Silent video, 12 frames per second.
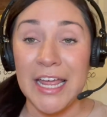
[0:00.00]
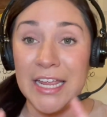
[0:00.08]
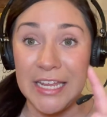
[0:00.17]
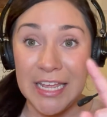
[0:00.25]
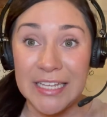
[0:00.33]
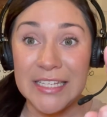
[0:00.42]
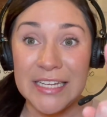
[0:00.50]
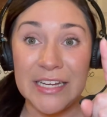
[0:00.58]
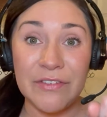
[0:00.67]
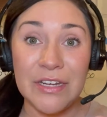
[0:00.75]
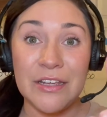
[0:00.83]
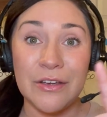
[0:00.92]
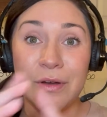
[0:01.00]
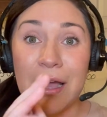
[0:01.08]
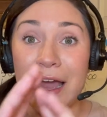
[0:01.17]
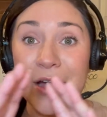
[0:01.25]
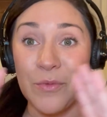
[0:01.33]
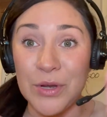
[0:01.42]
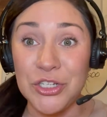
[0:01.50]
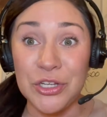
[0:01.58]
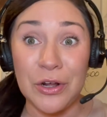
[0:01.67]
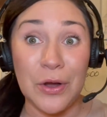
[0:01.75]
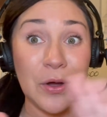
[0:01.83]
Yes, even you, I wish it